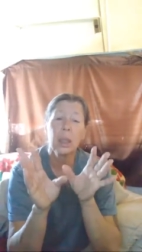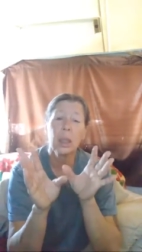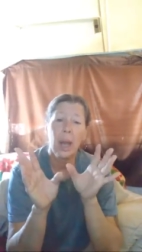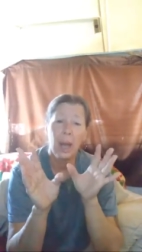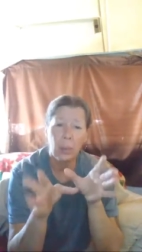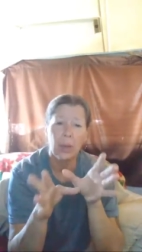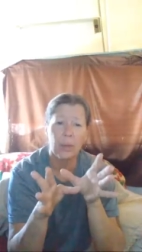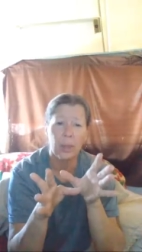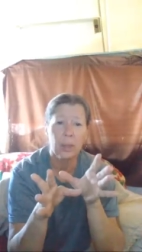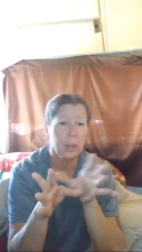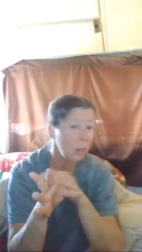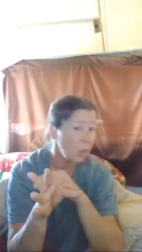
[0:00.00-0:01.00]

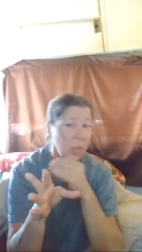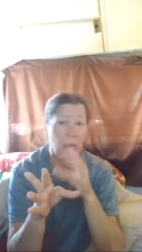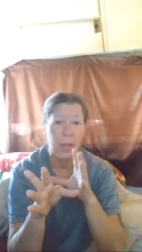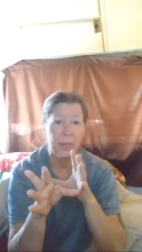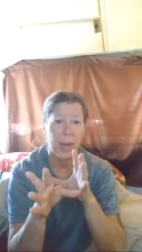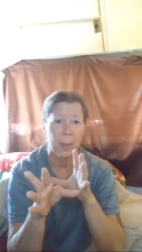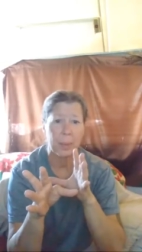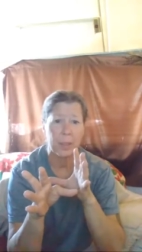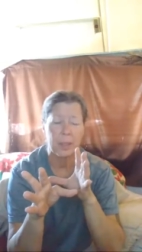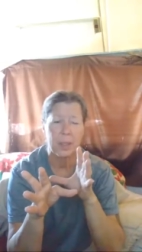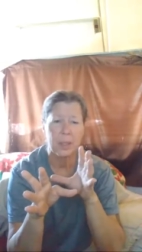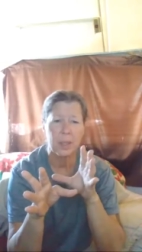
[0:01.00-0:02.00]
However, life
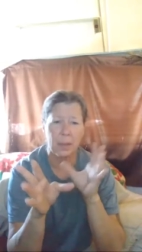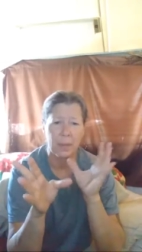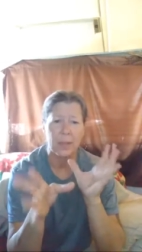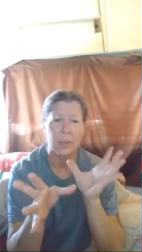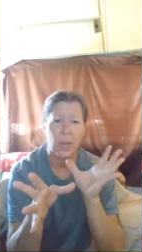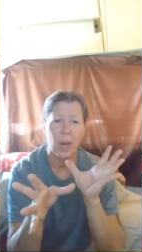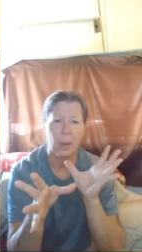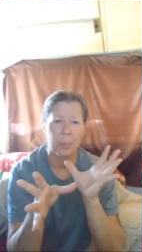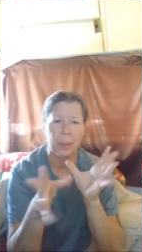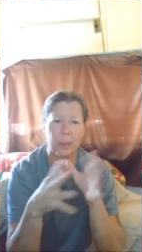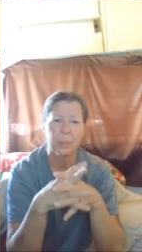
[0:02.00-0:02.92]
happens, and that's what happened.